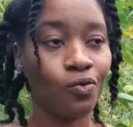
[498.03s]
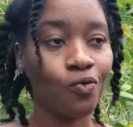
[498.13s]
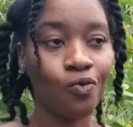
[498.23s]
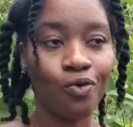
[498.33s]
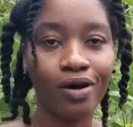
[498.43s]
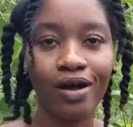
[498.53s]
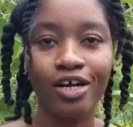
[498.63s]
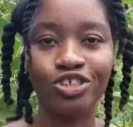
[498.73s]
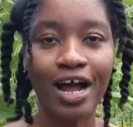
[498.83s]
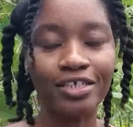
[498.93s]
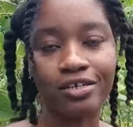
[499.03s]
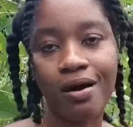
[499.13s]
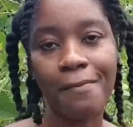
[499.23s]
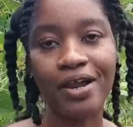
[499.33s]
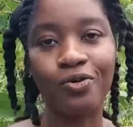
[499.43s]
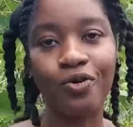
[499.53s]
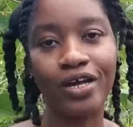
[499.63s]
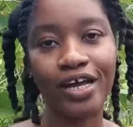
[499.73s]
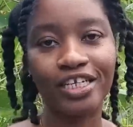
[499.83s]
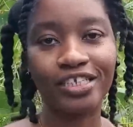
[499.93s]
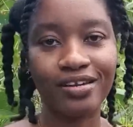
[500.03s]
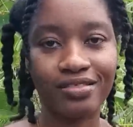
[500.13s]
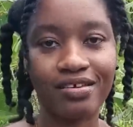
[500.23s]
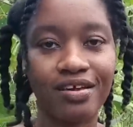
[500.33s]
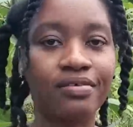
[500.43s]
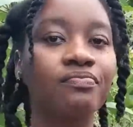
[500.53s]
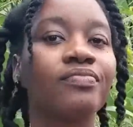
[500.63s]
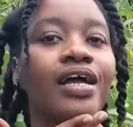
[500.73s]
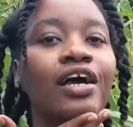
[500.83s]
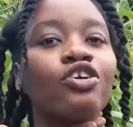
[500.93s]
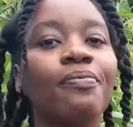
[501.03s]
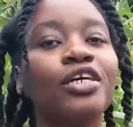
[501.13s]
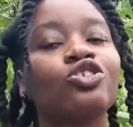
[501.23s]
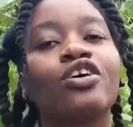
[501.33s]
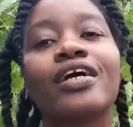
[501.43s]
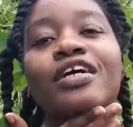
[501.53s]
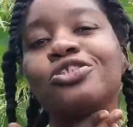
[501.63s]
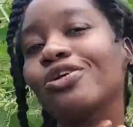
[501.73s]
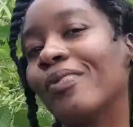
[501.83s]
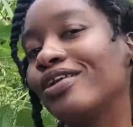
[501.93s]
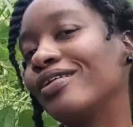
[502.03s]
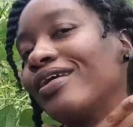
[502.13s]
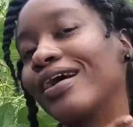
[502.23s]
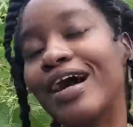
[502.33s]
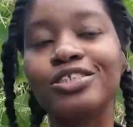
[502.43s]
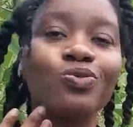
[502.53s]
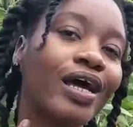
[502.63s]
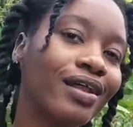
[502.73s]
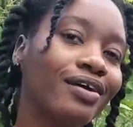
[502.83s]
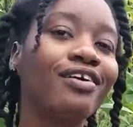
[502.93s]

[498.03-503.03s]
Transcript: who trying to combat the whole aging thing, and you make sure you get some on your neck as well.